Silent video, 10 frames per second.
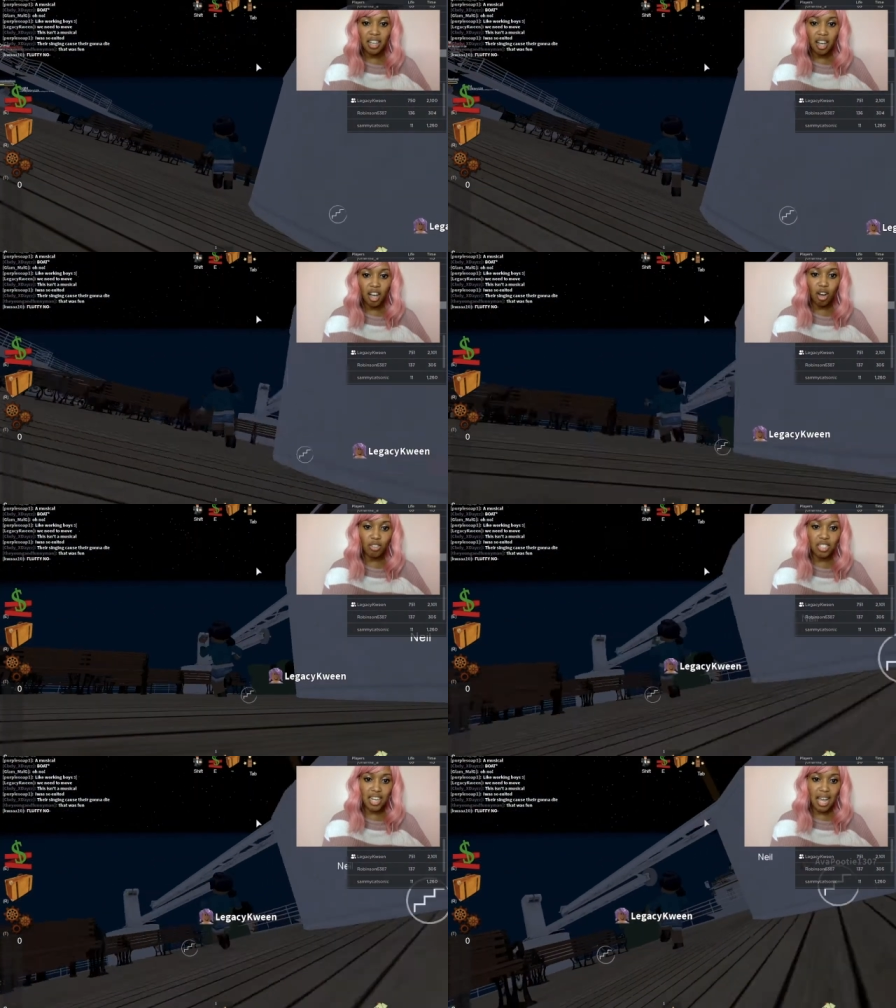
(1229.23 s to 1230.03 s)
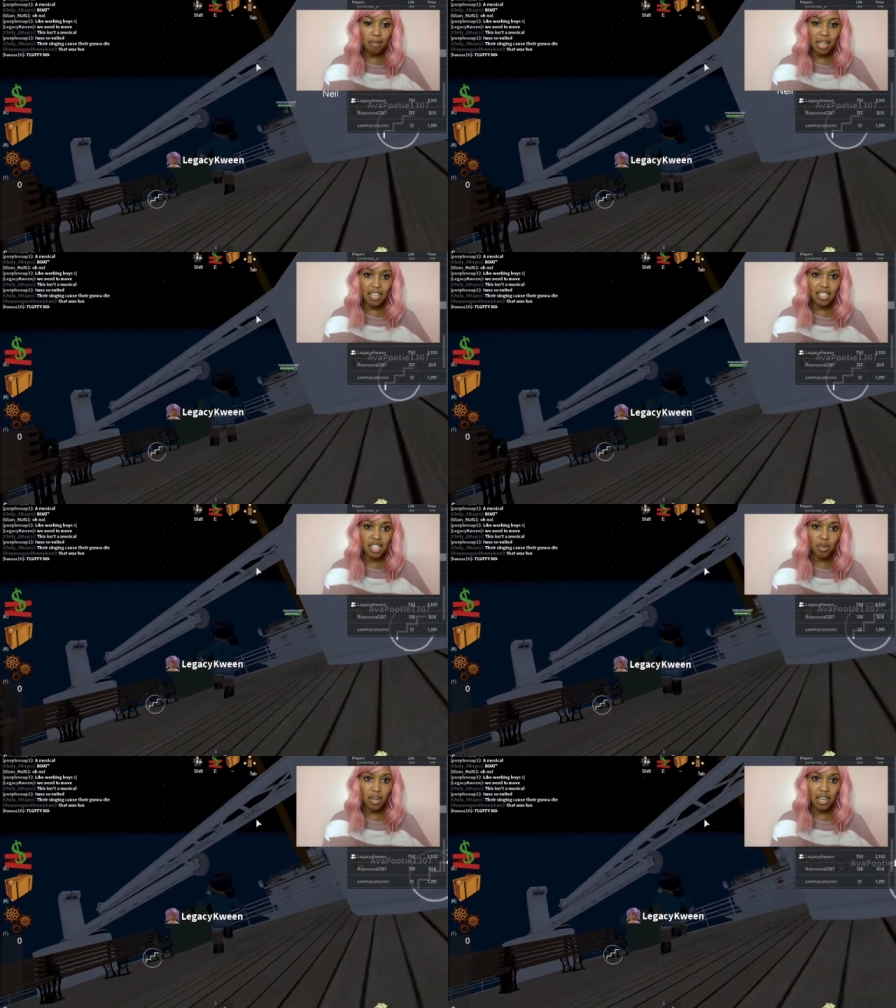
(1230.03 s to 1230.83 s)
Oh snap,
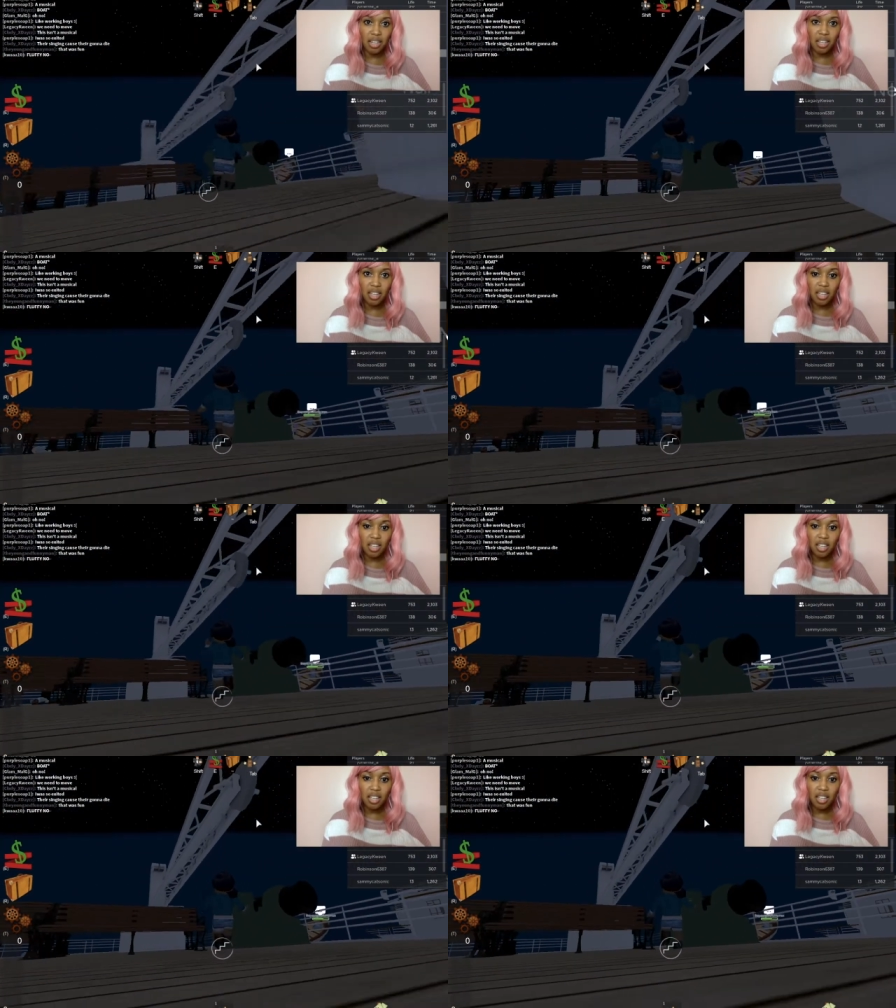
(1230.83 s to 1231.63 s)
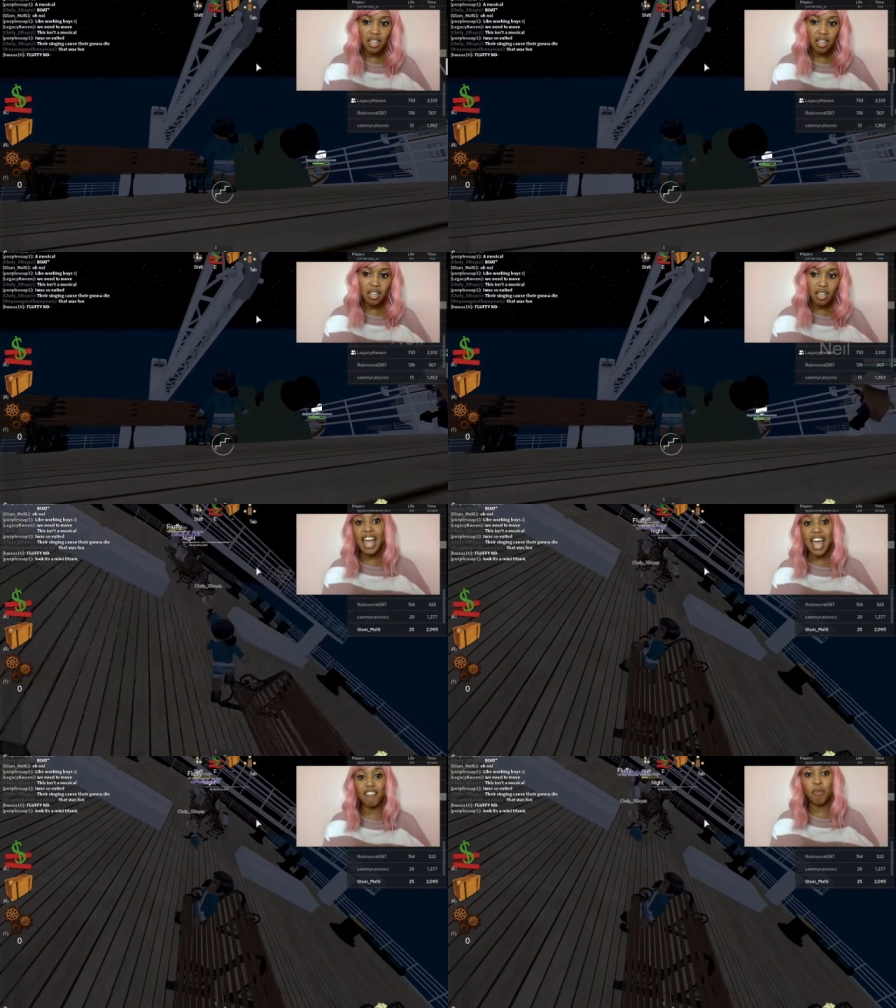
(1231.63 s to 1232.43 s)
Legacy Queen. I'm on the boat.
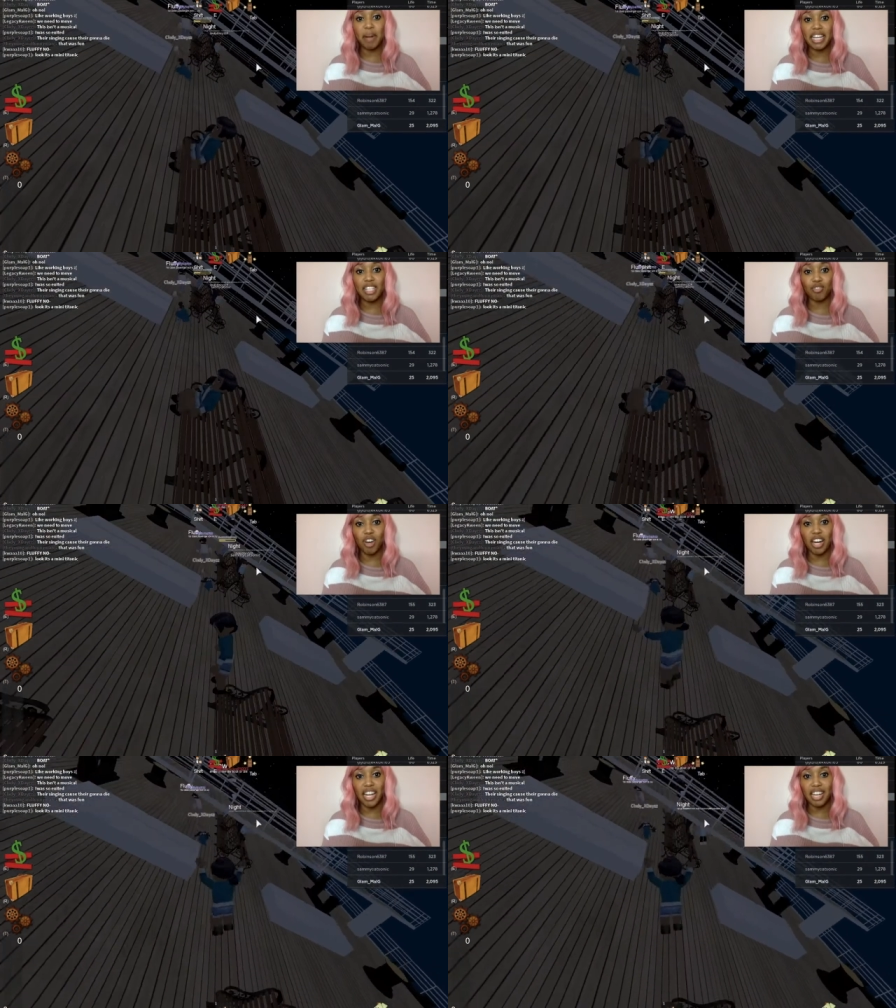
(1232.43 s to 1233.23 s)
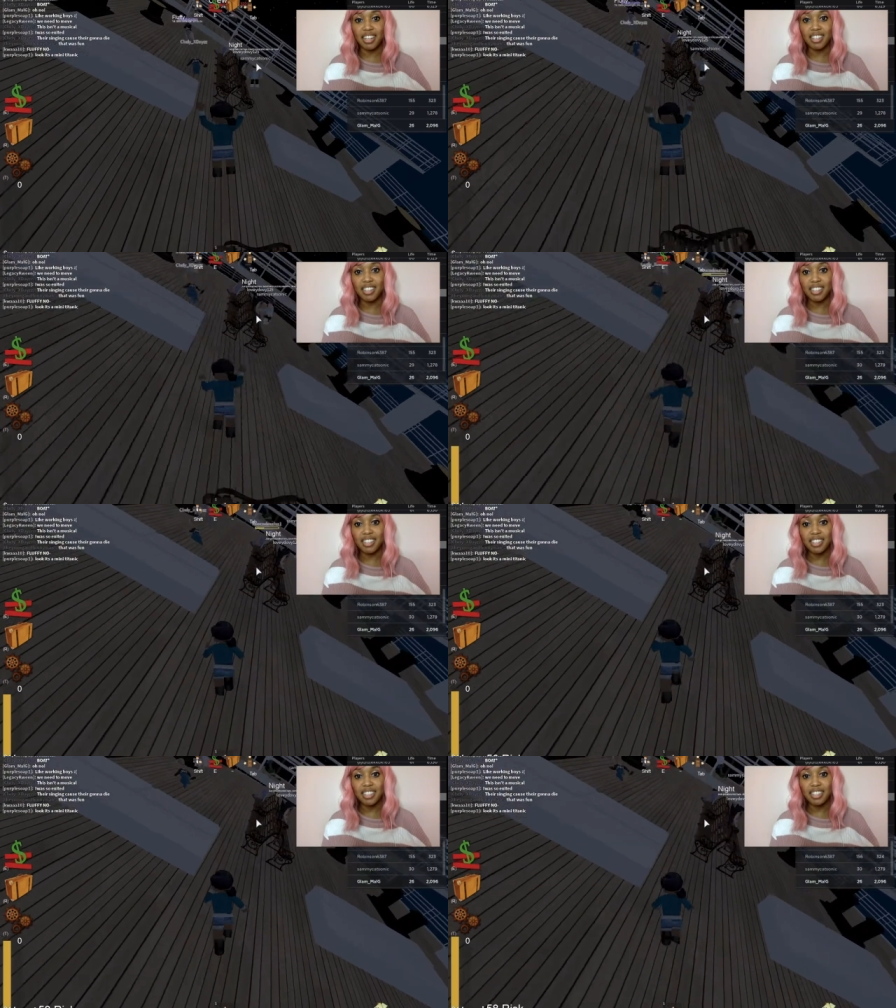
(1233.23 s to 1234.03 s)
Everybody is running. Are you in the
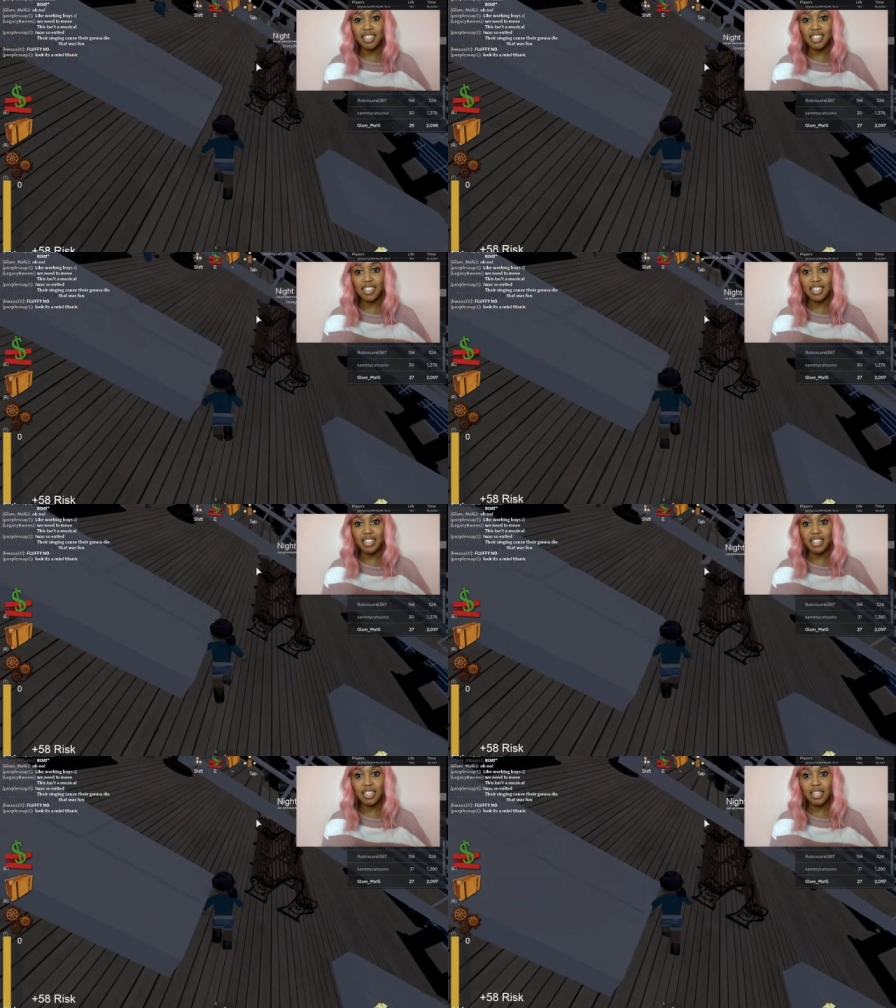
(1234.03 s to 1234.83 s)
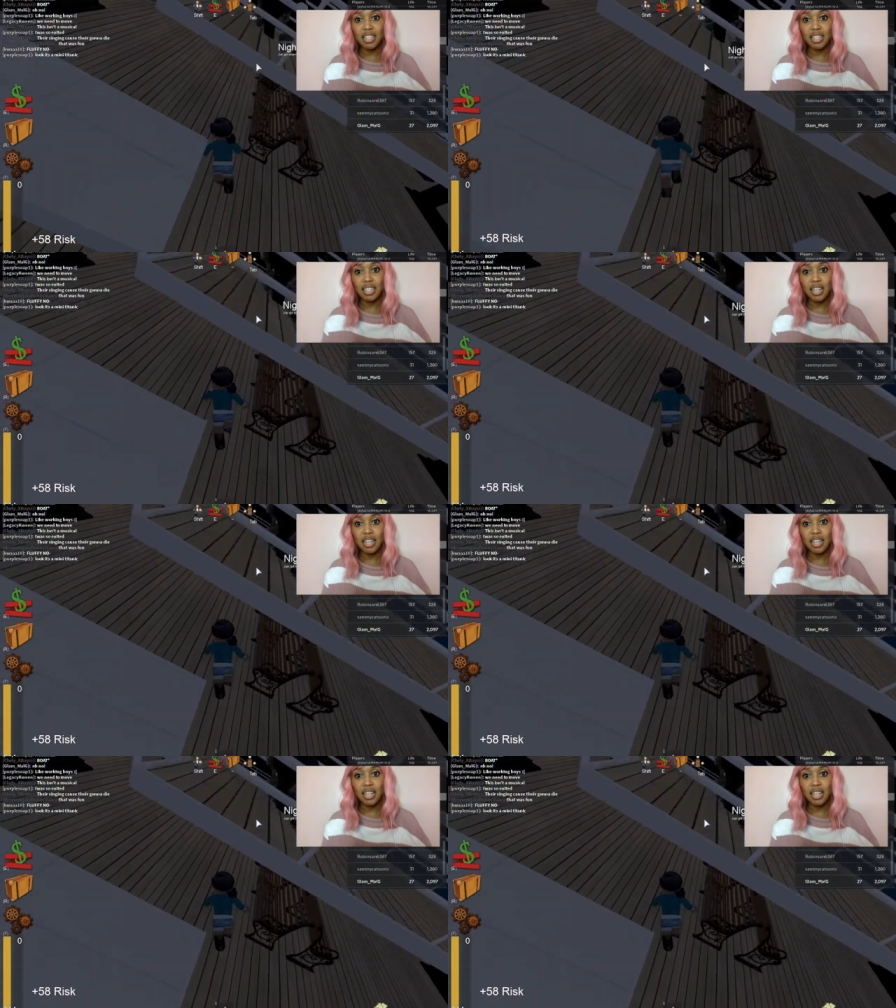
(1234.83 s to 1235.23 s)
little boat or the big boat?